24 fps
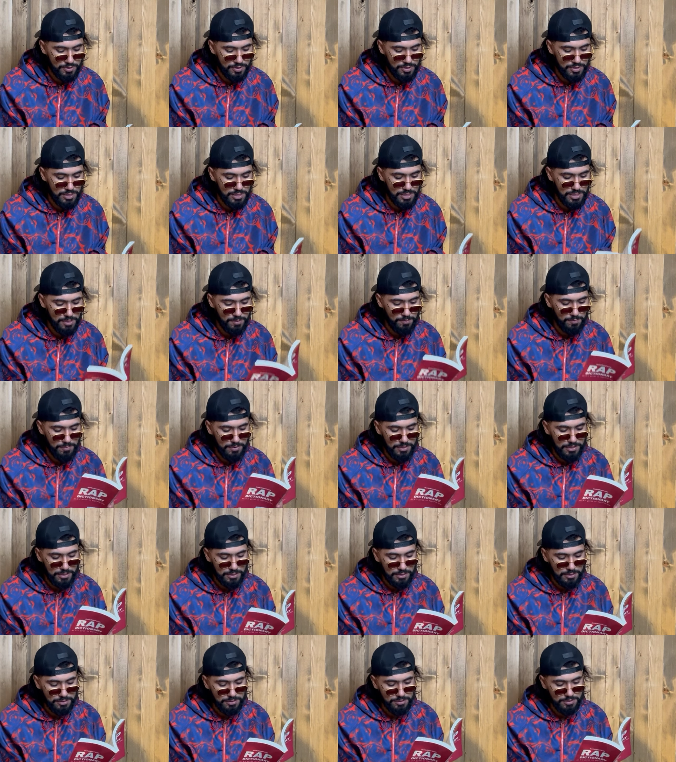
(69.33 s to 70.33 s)
G
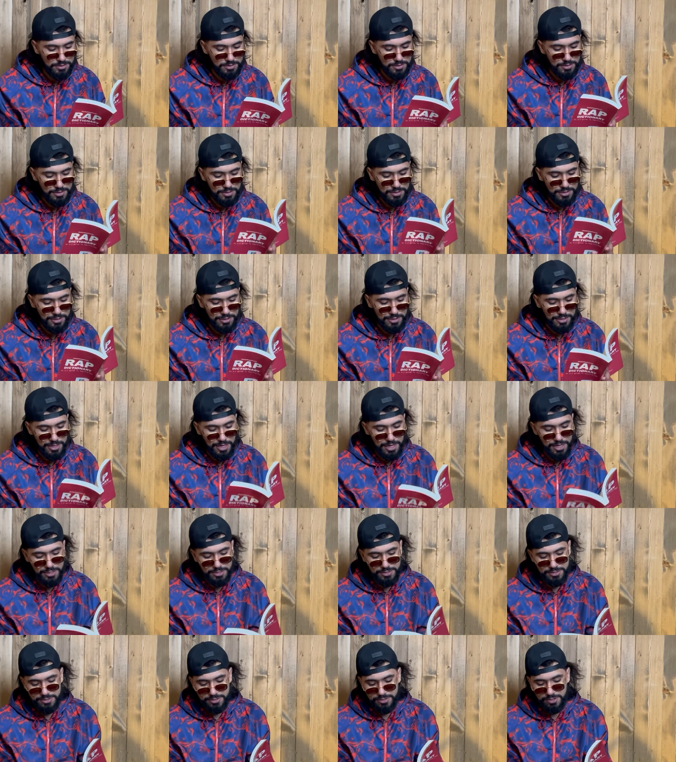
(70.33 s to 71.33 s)
means
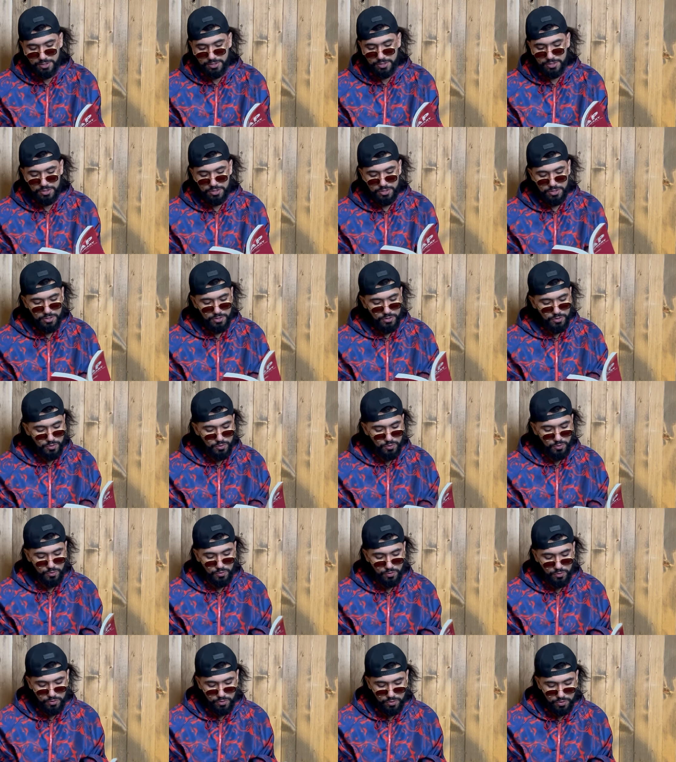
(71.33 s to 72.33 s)
gangster
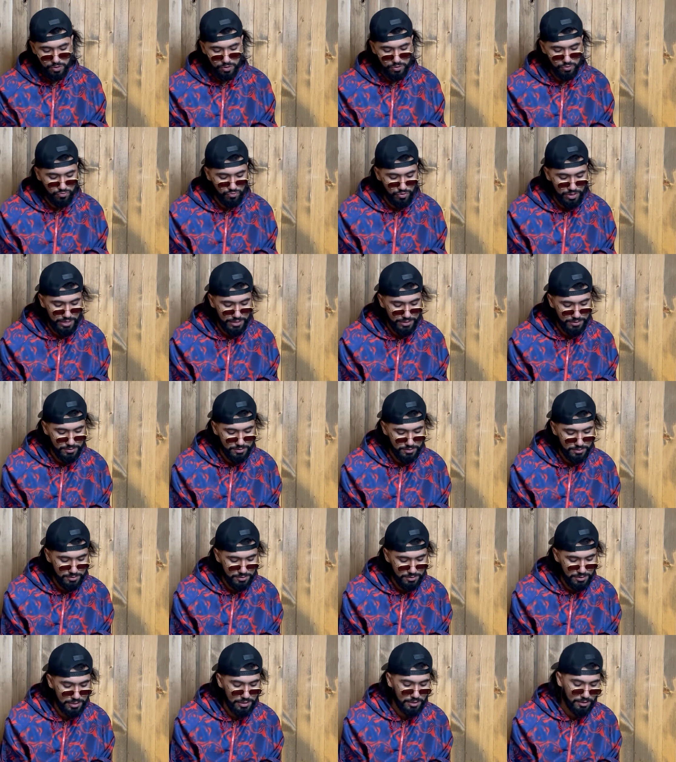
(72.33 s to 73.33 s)
or a grand.
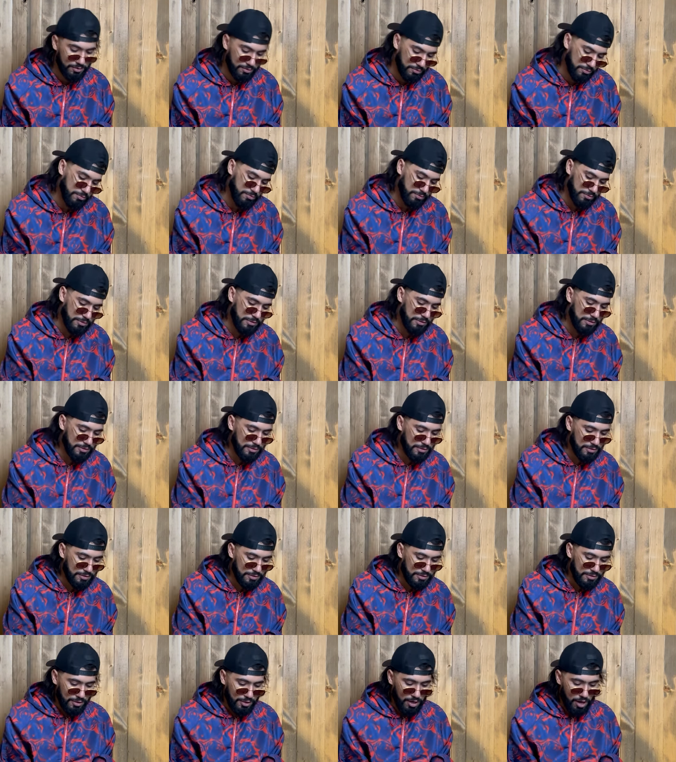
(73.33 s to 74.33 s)
Yeah.
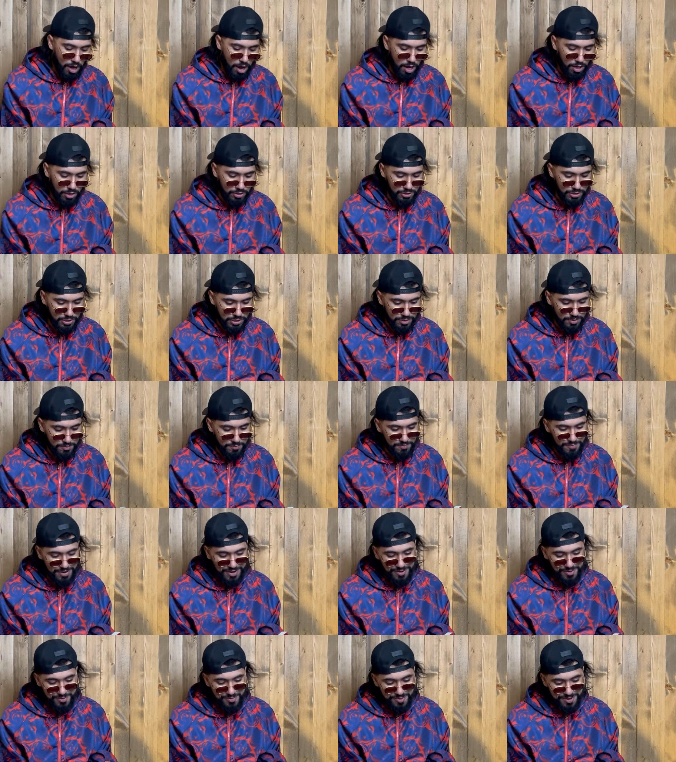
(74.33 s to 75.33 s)
Ganja,
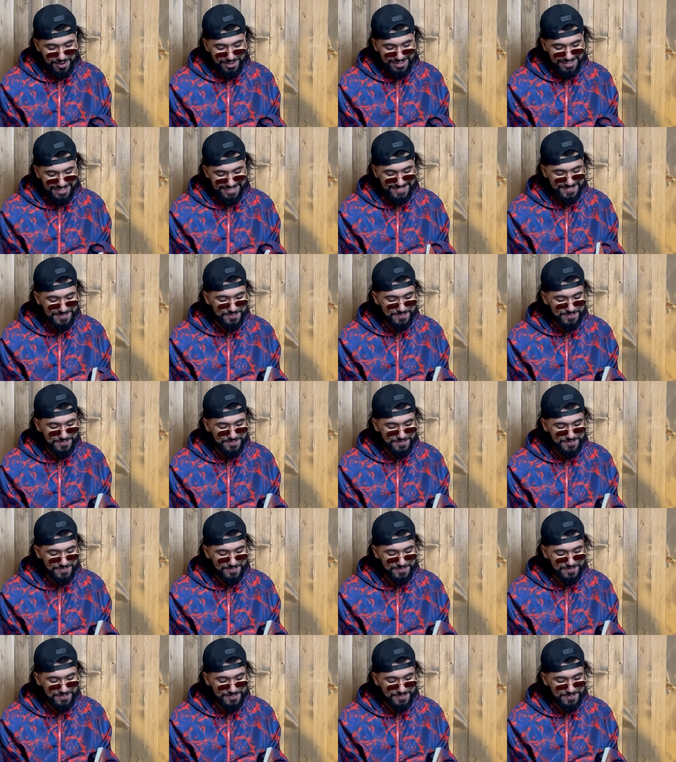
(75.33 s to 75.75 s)
marijuana.